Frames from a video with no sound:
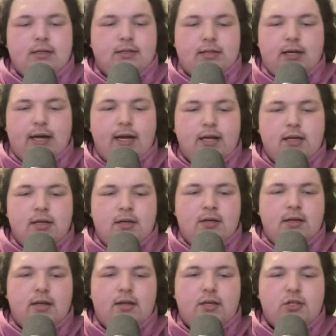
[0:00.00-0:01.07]
Tonight
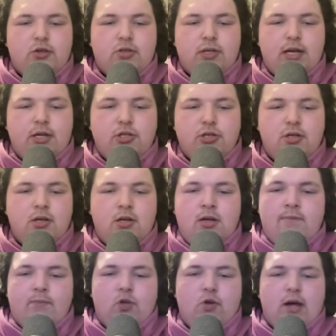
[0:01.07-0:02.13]
in the association,
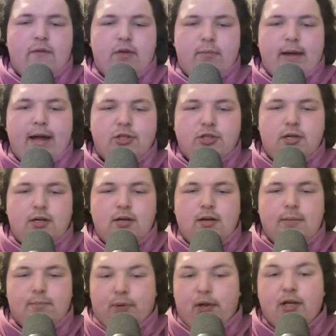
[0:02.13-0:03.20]
you have the Magic
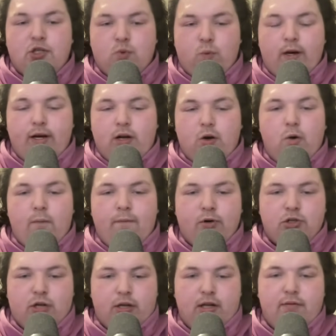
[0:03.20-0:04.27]
plus one at home
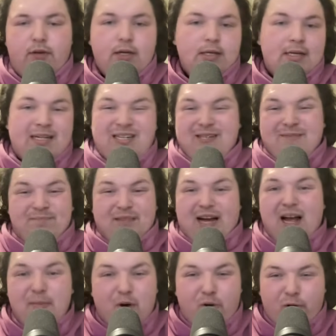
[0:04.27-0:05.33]
versus Cleveland.
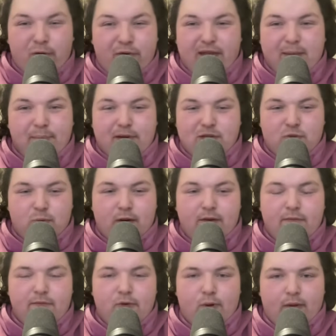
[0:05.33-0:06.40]
I'm all over that plus one
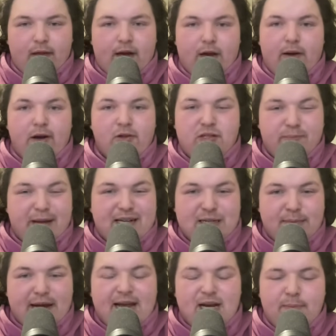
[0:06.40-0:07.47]
for Orlando. I know it's a
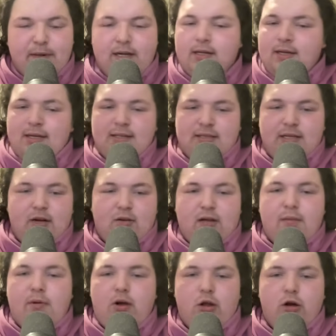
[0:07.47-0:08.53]
back-to-back, but still,
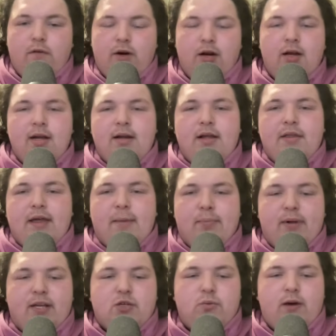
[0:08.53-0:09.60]
I'm all over that
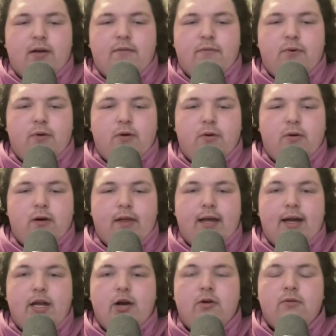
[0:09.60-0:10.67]
plus one for
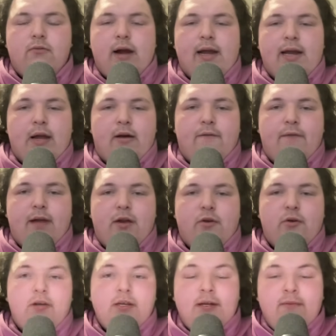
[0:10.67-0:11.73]
Orlando right now at
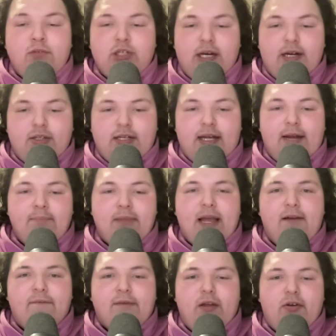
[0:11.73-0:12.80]
FanDuel. Check it out today
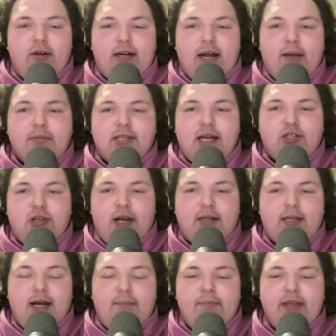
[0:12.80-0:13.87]
at
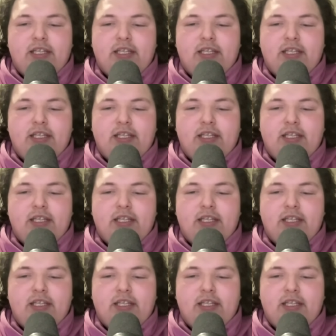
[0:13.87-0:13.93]
FanDuel.com/lockedon.